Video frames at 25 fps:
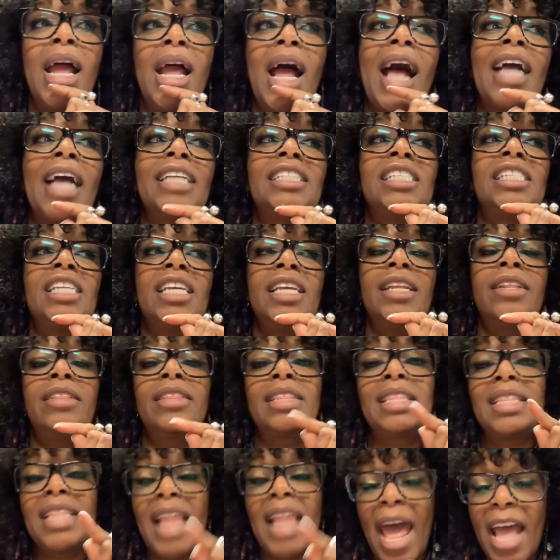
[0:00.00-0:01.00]
I
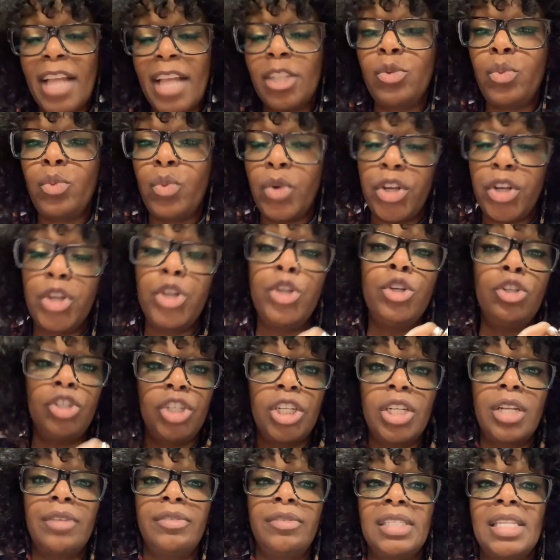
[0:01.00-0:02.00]
said, that's when you
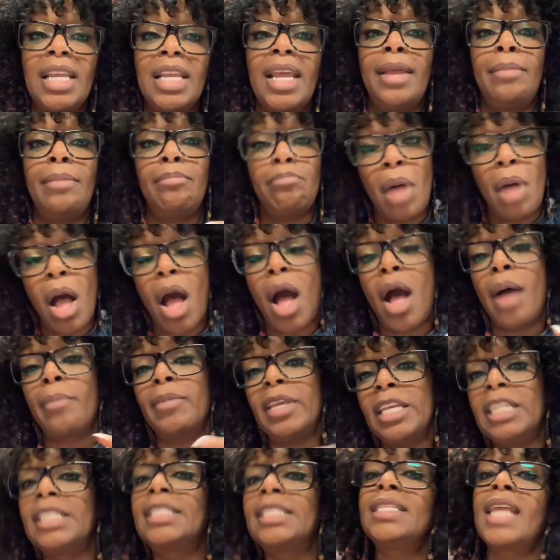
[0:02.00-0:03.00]
should have said, Mom,
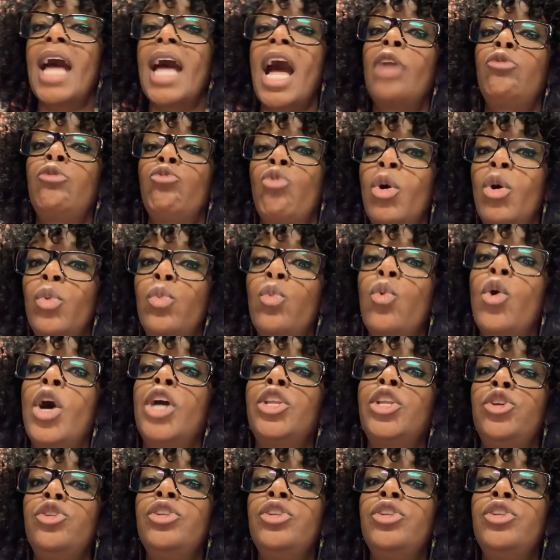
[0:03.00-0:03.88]
it's 911.